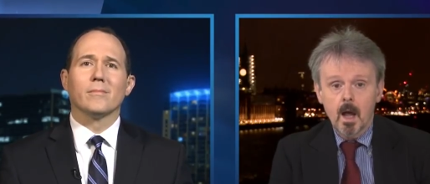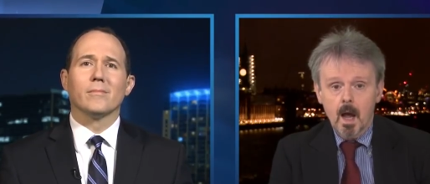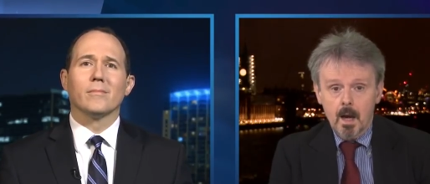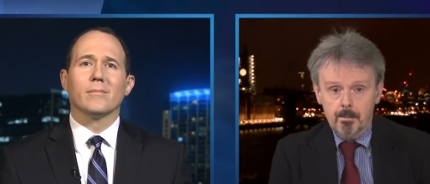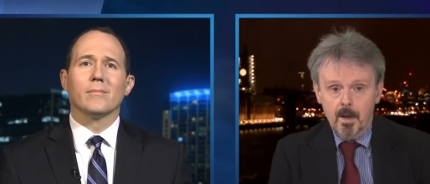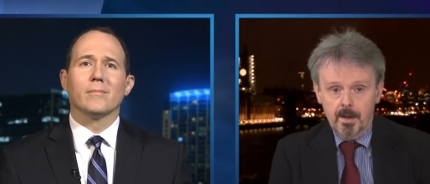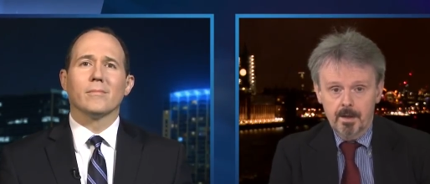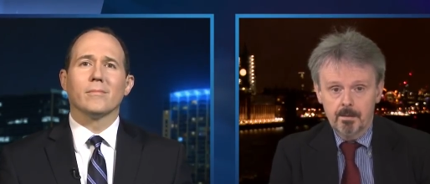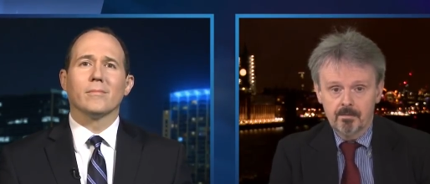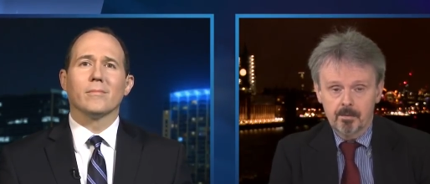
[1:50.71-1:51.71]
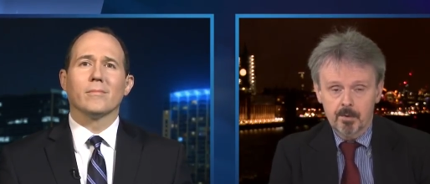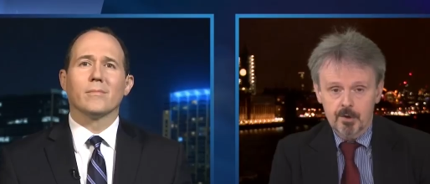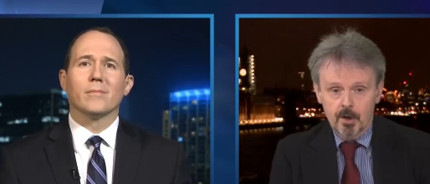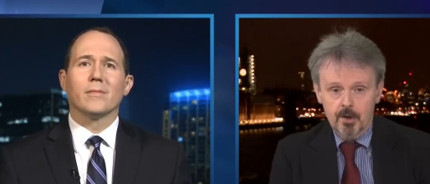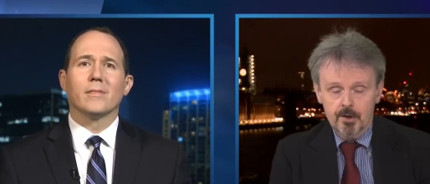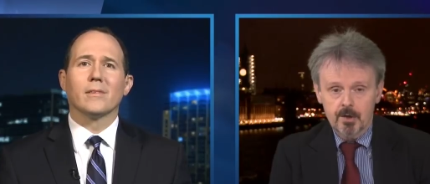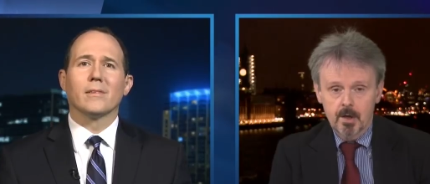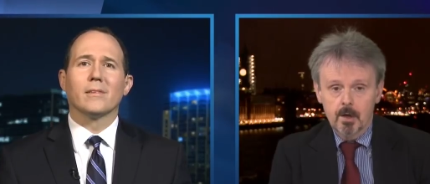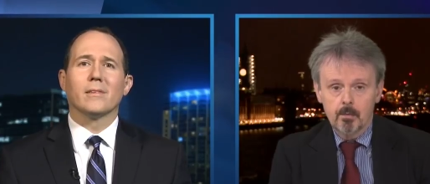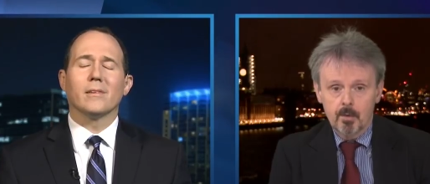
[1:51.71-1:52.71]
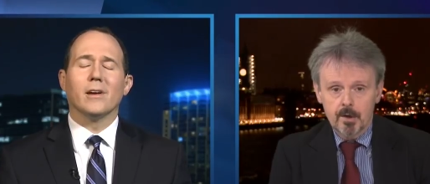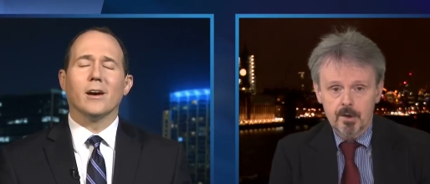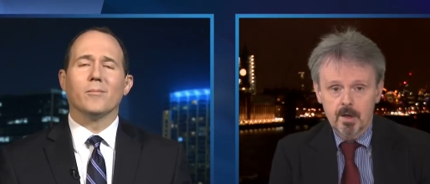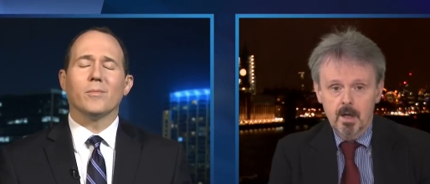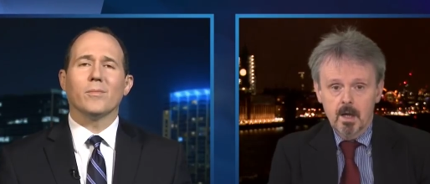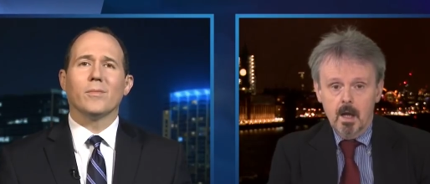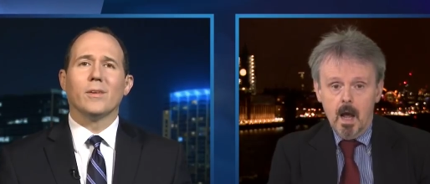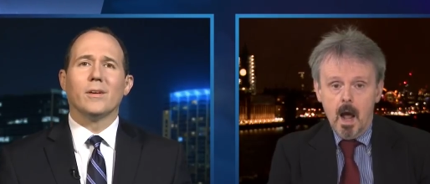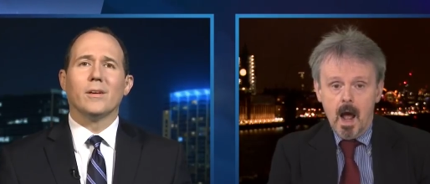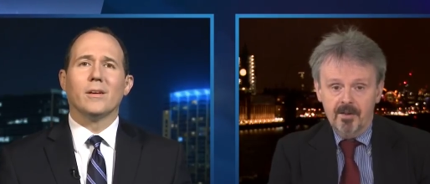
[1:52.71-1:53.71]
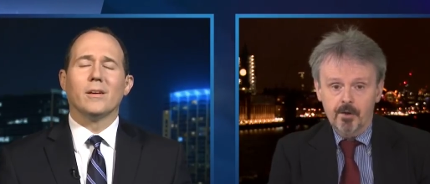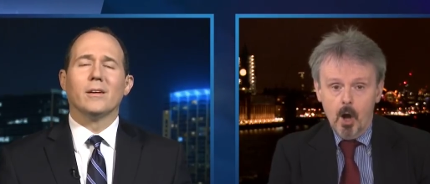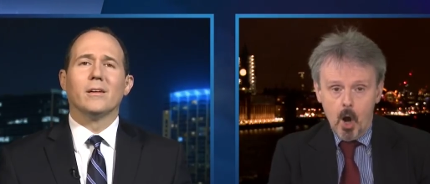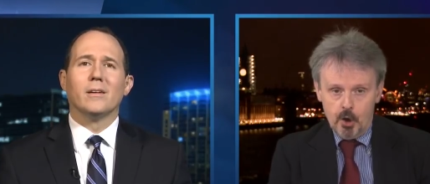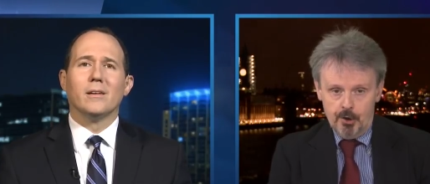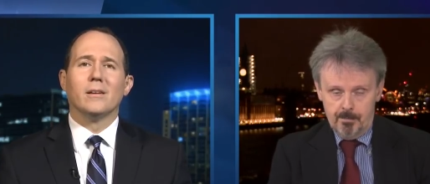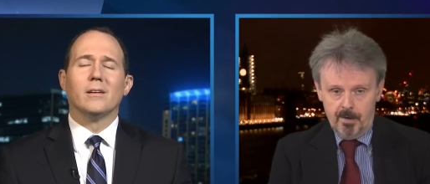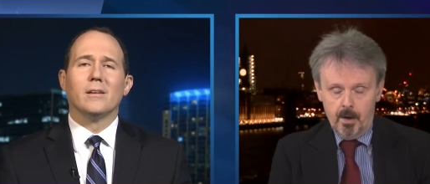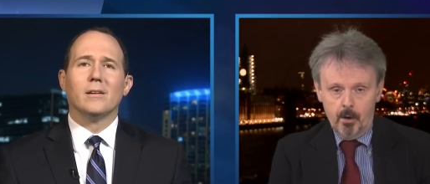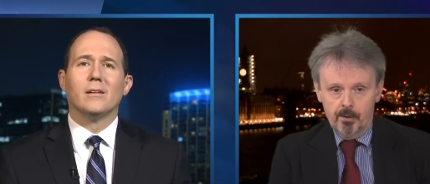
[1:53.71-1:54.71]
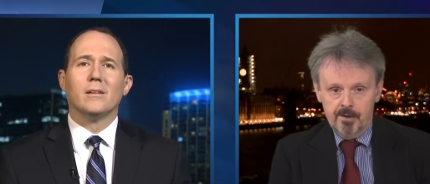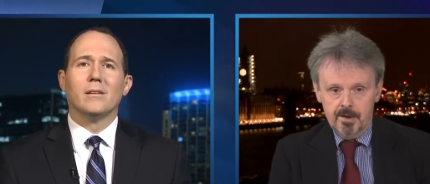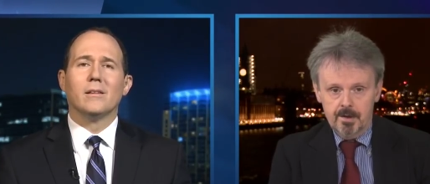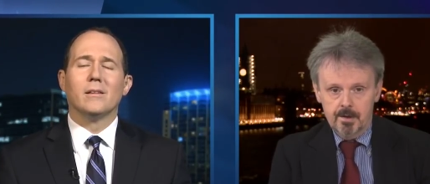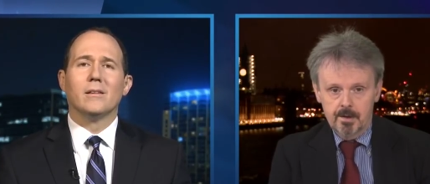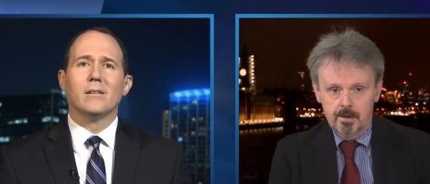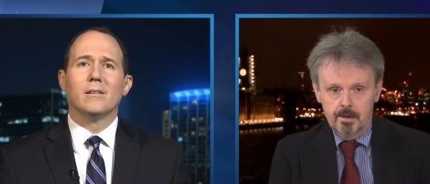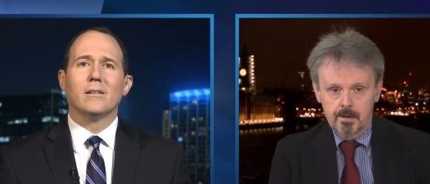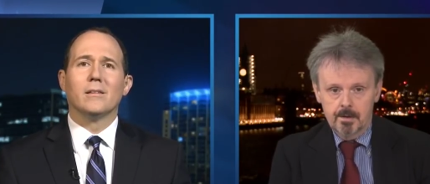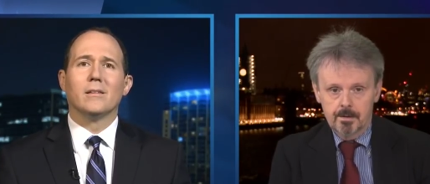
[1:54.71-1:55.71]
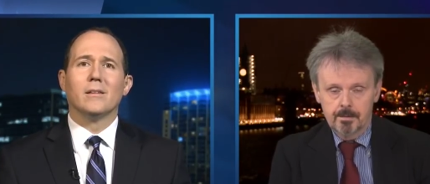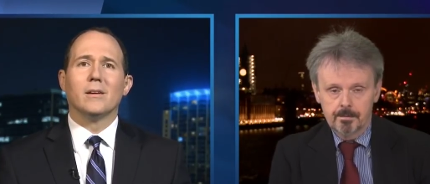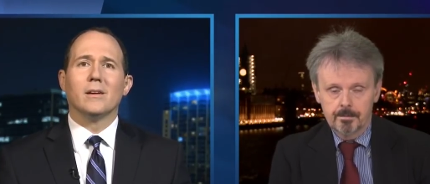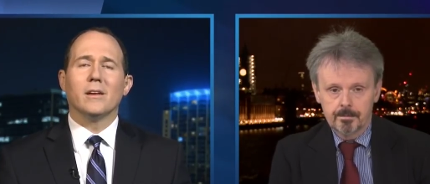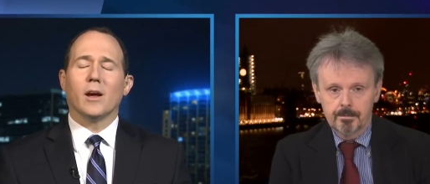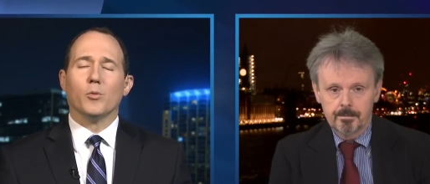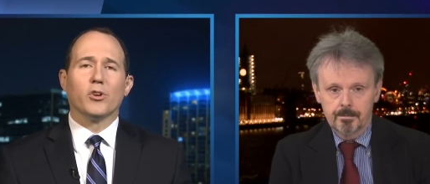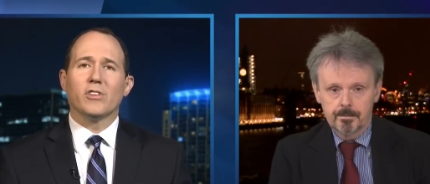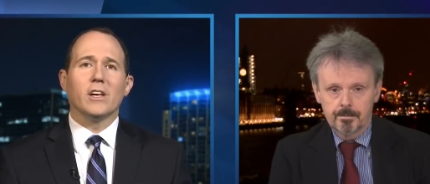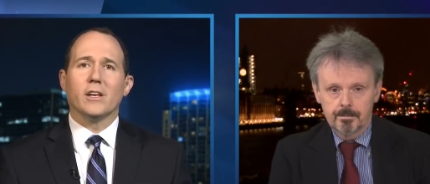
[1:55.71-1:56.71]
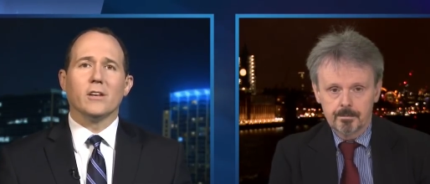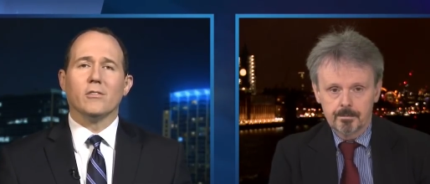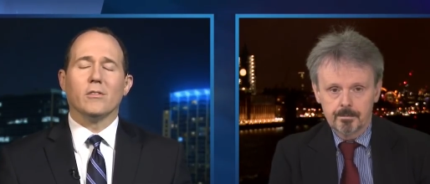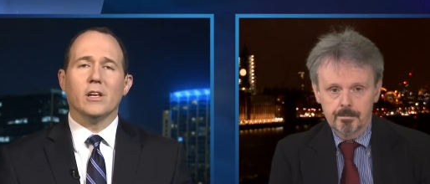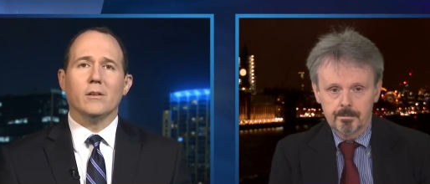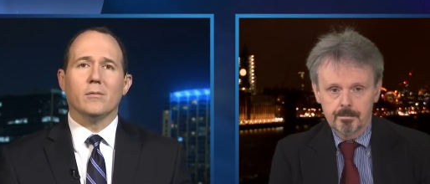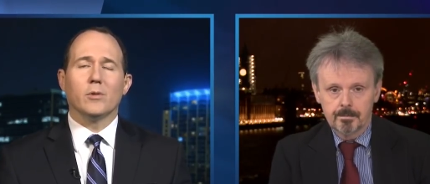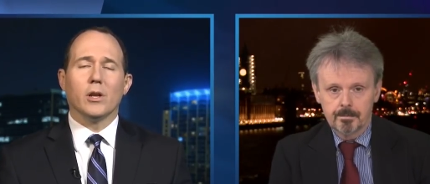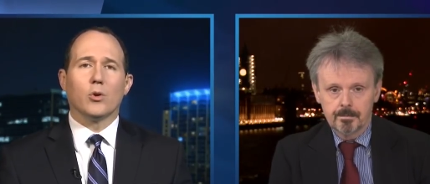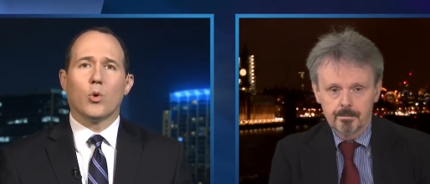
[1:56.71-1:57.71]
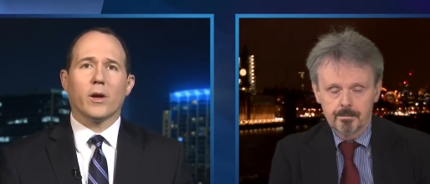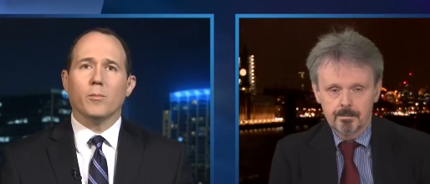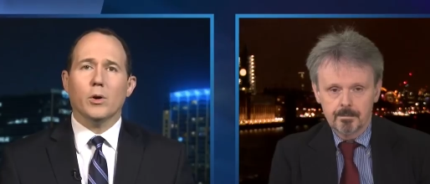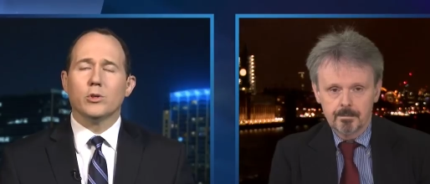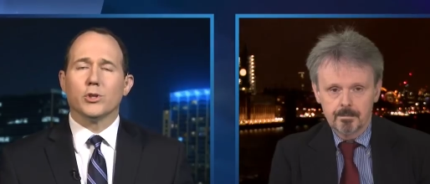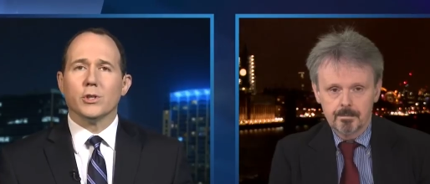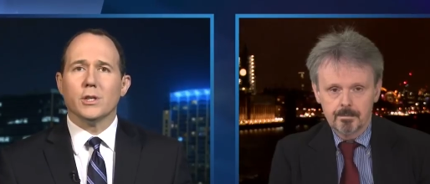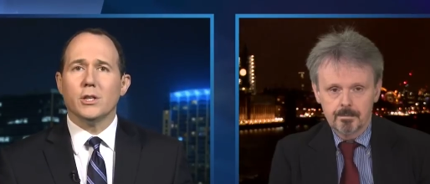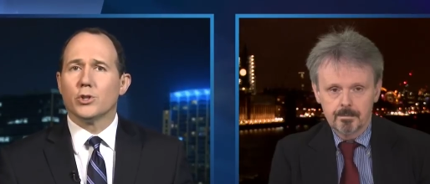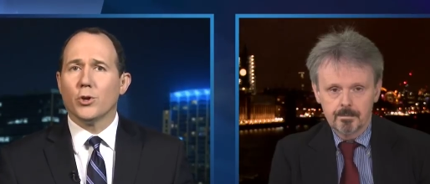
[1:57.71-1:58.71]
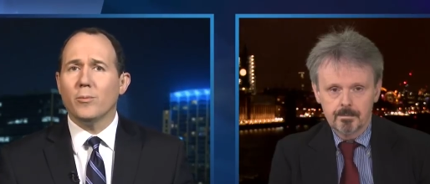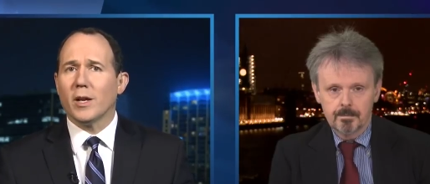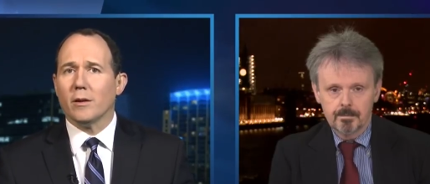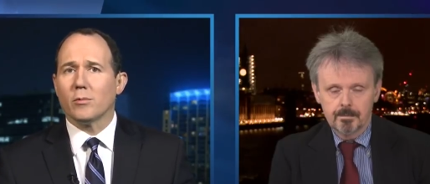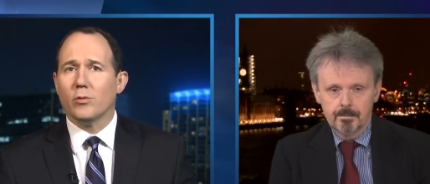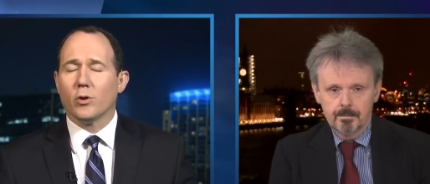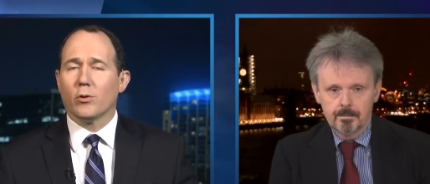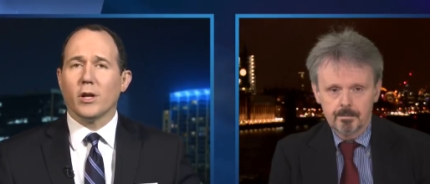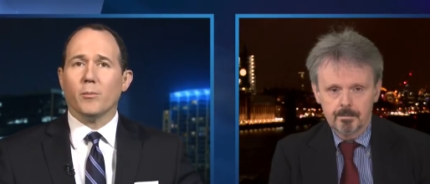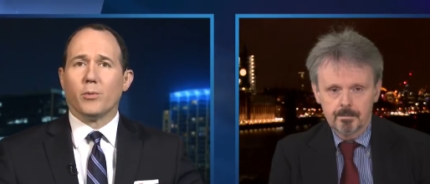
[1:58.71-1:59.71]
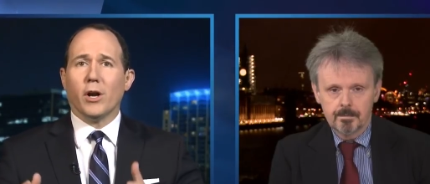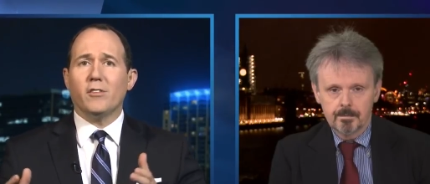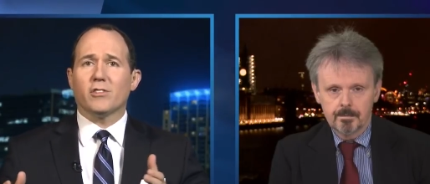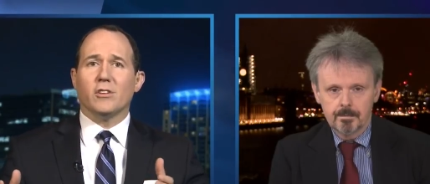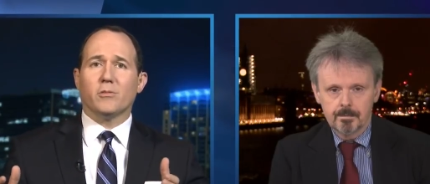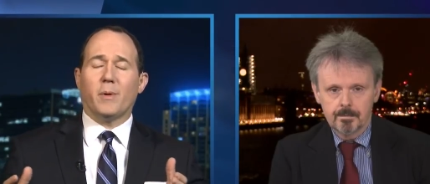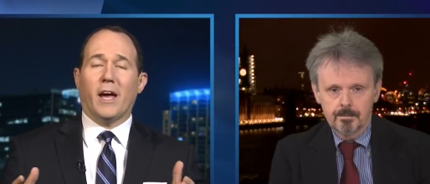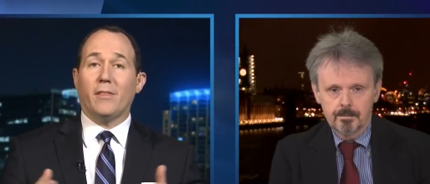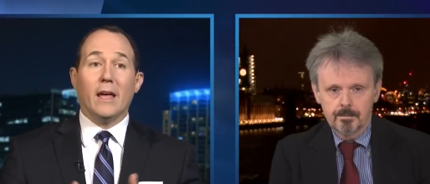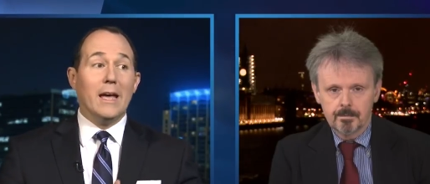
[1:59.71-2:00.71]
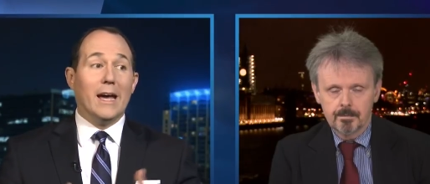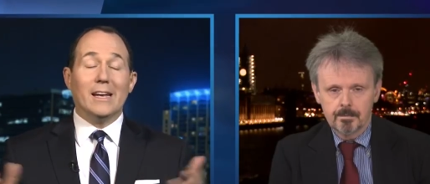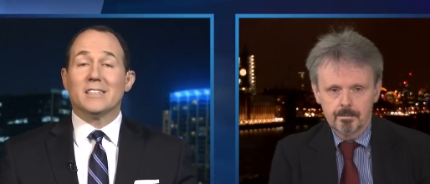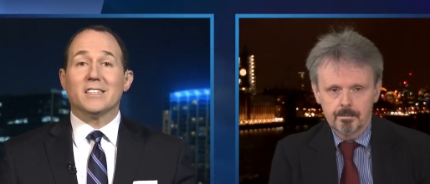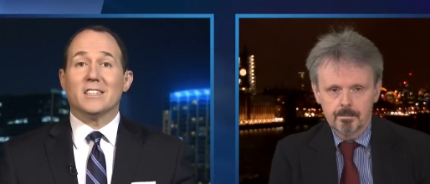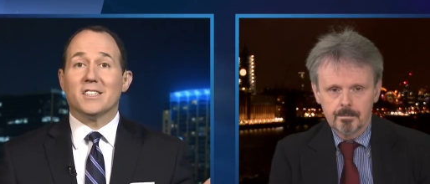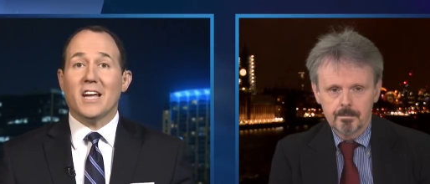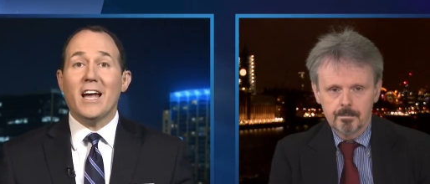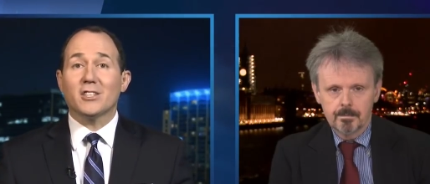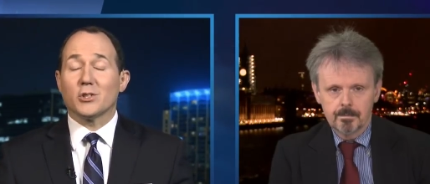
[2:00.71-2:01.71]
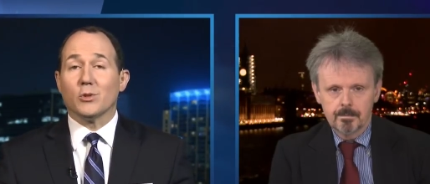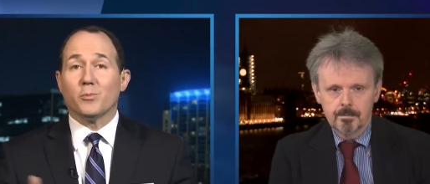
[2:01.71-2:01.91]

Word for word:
Speaker 1: and money from a church which yeah. has urgent priorities.
Speaker 2: Yeah, and we're seeing it in, in, in quick motion in Germany, who've already embraced this path, and it's a disaster. The